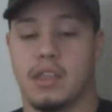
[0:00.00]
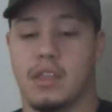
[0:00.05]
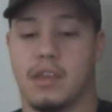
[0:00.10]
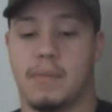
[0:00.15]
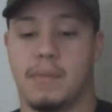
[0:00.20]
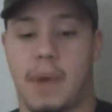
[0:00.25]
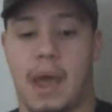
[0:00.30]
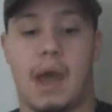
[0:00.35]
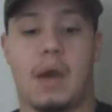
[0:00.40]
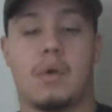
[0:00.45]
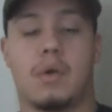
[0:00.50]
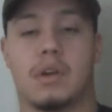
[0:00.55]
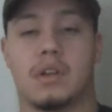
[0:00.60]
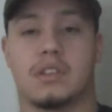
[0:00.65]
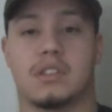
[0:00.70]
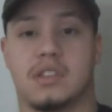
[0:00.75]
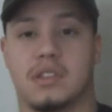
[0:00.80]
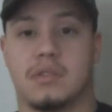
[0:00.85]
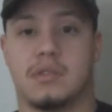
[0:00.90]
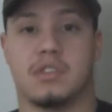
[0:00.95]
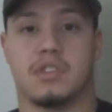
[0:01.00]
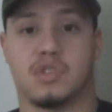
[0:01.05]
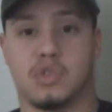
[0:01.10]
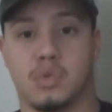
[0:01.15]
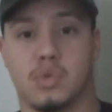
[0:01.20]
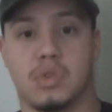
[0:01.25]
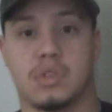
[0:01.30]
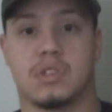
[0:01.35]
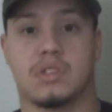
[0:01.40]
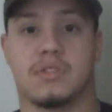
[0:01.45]
The power is in the
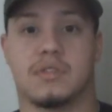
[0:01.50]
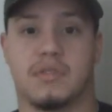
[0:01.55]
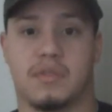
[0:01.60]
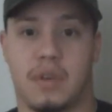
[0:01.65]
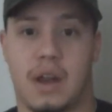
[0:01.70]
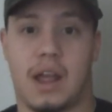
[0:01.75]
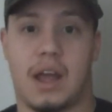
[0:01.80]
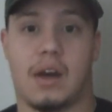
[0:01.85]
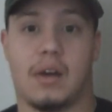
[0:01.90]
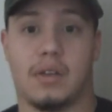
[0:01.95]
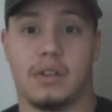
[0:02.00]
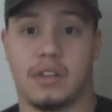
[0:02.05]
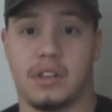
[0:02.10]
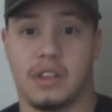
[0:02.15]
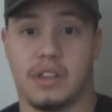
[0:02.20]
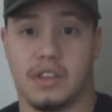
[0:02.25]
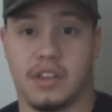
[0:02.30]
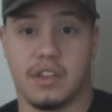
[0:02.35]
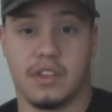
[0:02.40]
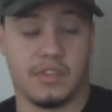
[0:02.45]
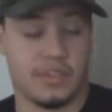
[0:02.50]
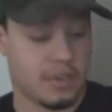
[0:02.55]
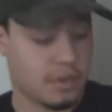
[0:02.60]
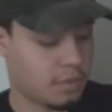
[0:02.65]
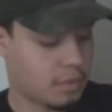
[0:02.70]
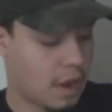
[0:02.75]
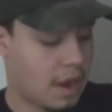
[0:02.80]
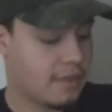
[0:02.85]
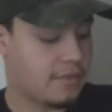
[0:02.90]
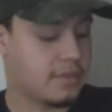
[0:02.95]
joules of the round. If
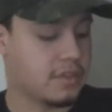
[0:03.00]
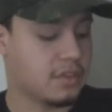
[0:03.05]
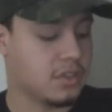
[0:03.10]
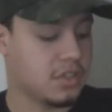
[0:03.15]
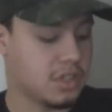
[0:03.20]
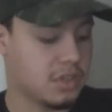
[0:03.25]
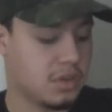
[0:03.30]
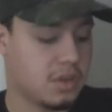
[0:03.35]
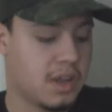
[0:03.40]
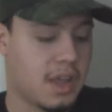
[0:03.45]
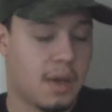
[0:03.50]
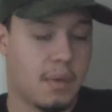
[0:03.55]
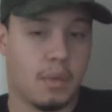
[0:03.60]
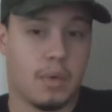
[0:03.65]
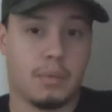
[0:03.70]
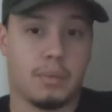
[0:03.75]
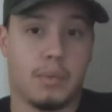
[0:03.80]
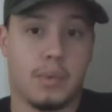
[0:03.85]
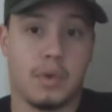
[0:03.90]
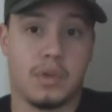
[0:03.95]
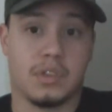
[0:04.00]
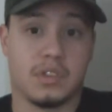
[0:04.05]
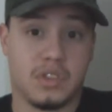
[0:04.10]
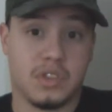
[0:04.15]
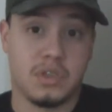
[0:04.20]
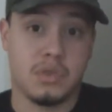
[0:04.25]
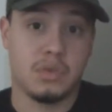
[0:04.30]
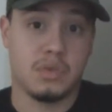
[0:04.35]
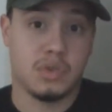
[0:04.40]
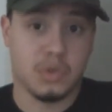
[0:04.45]
your rifle is shooting at
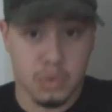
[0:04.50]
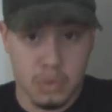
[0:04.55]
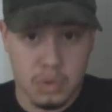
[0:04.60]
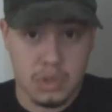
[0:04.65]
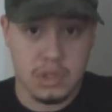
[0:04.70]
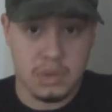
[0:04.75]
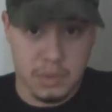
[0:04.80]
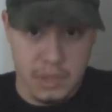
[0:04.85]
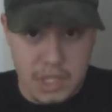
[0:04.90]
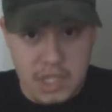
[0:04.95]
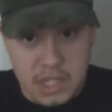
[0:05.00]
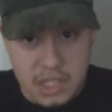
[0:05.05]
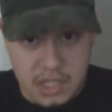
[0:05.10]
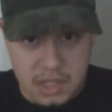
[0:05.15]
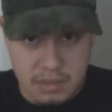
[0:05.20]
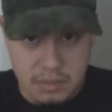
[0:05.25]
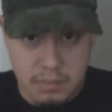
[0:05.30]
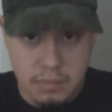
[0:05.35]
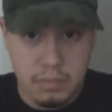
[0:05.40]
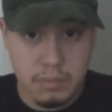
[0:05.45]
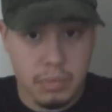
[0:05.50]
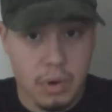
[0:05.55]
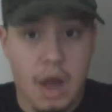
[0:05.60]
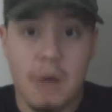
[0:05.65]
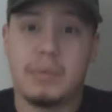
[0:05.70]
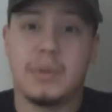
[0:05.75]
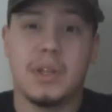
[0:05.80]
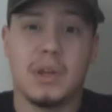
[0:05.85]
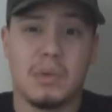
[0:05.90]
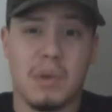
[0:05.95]
1.2 joules, which is
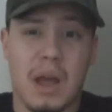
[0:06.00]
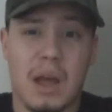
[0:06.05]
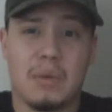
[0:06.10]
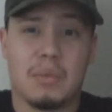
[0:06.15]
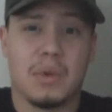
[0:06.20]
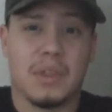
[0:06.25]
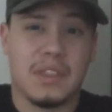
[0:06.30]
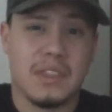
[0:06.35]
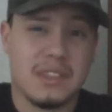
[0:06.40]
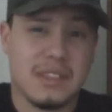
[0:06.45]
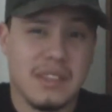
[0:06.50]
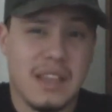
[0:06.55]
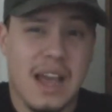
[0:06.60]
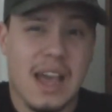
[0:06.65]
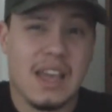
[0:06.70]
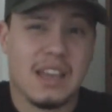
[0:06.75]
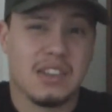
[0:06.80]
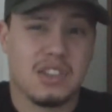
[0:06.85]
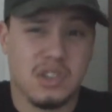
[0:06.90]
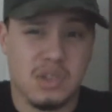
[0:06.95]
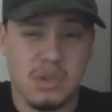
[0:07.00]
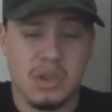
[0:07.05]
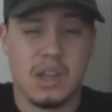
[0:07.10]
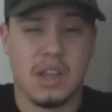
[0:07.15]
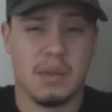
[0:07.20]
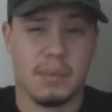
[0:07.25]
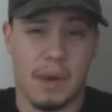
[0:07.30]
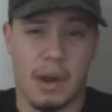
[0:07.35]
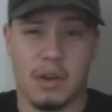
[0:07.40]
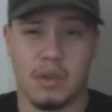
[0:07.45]
probably around what this guy is
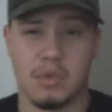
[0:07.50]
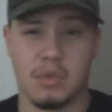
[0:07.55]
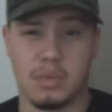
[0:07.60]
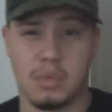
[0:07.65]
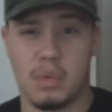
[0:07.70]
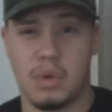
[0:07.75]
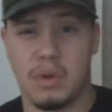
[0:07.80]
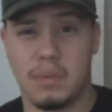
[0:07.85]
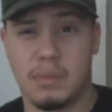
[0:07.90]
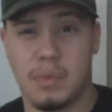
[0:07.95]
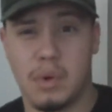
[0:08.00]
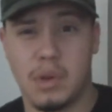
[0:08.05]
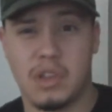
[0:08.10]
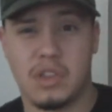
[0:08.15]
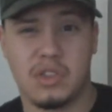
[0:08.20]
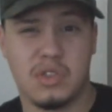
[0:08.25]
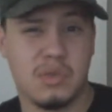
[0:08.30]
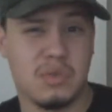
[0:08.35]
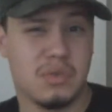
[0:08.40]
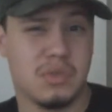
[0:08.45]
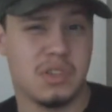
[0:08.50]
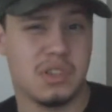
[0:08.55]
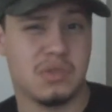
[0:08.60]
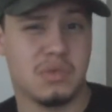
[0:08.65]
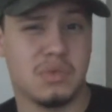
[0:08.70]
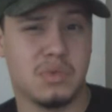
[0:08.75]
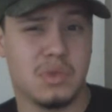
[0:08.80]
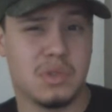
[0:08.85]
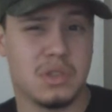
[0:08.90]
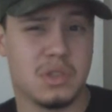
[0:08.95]
shooting, around 1.2
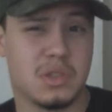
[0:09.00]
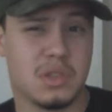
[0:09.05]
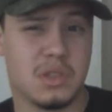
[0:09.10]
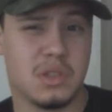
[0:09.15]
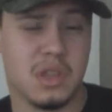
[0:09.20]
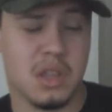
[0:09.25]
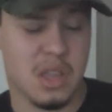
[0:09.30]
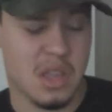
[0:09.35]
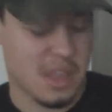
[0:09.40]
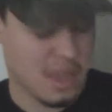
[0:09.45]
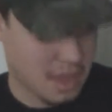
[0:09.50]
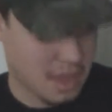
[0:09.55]
joules,